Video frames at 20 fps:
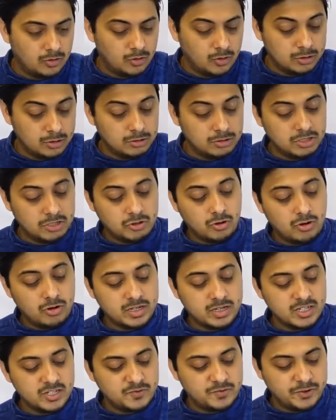Although the
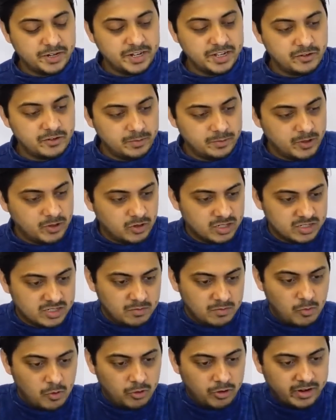torque is pretty good because the
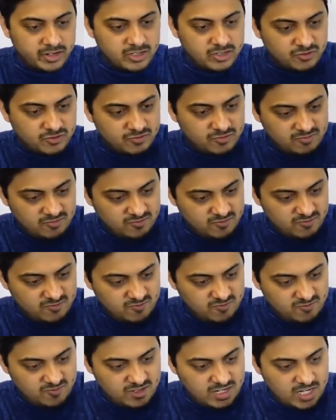motor is
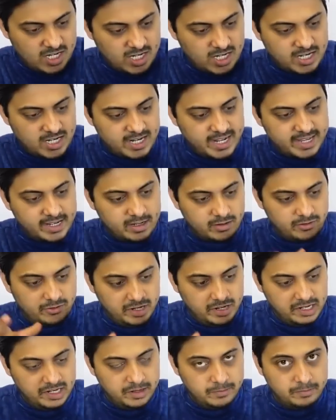like
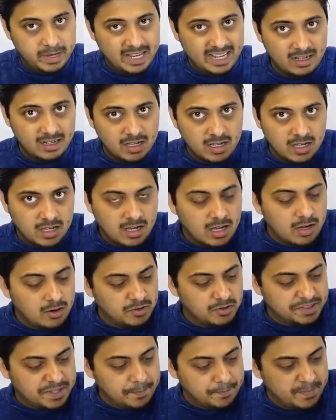really big
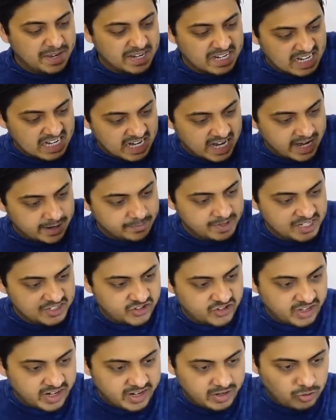with a big
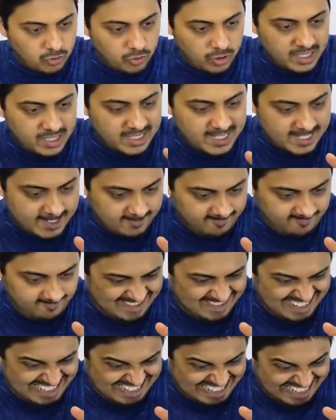armature and coils.
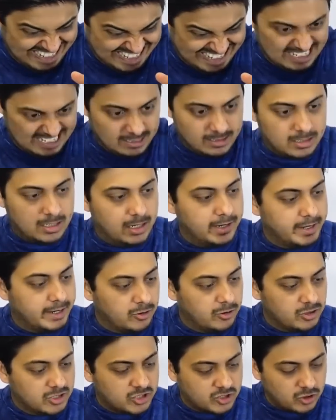I
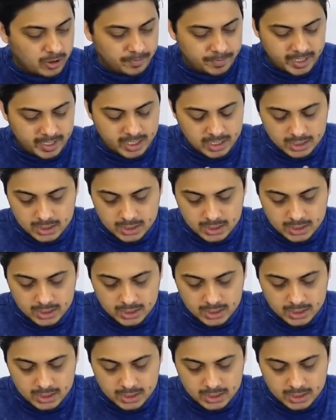cannot stop it.